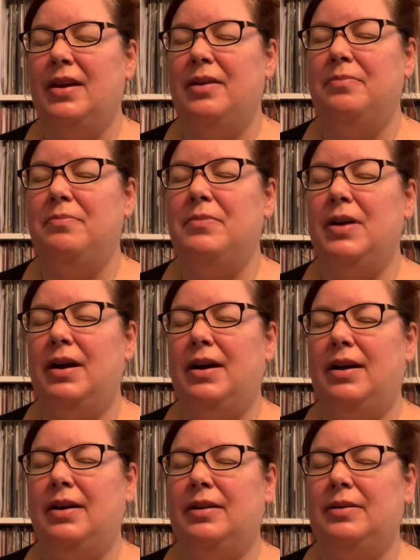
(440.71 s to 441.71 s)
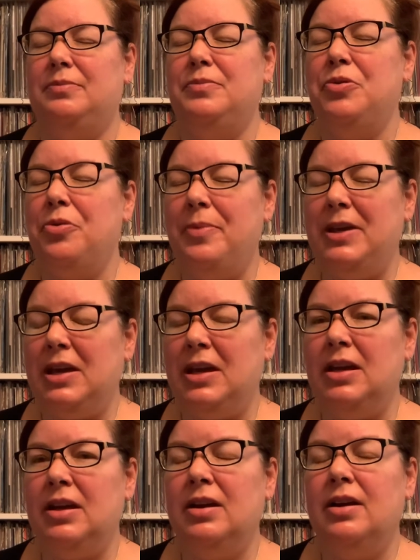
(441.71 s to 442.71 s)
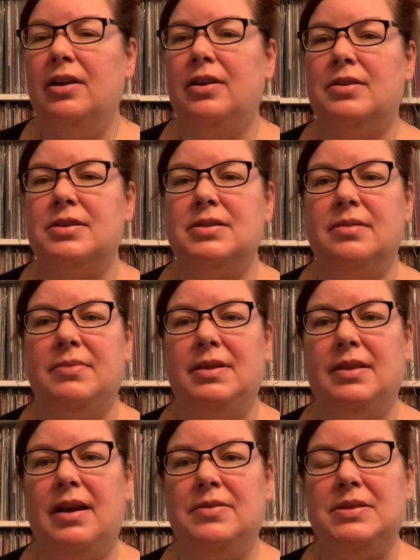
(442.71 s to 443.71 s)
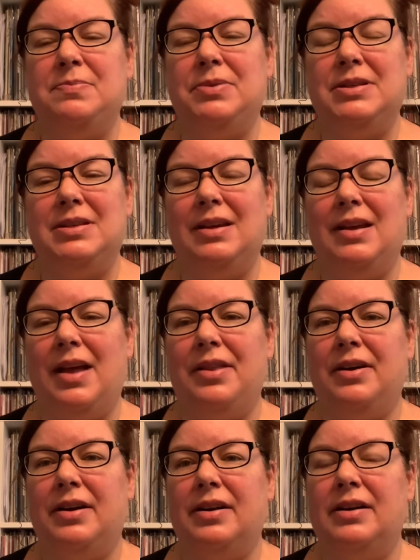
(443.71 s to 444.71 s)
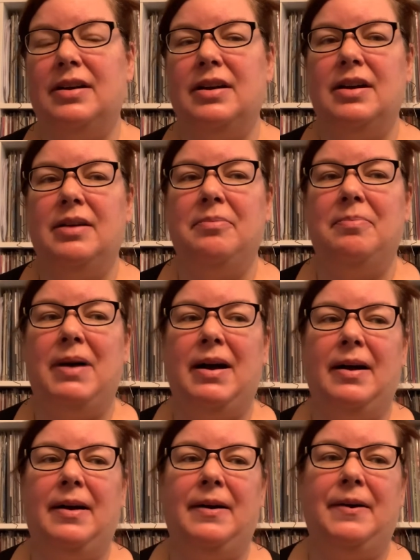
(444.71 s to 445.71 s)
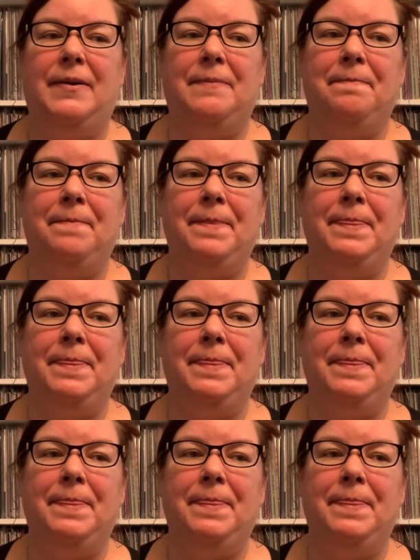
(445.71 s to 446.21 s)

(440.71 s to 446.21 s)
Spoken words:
Mubi, or something that was put together, gosh,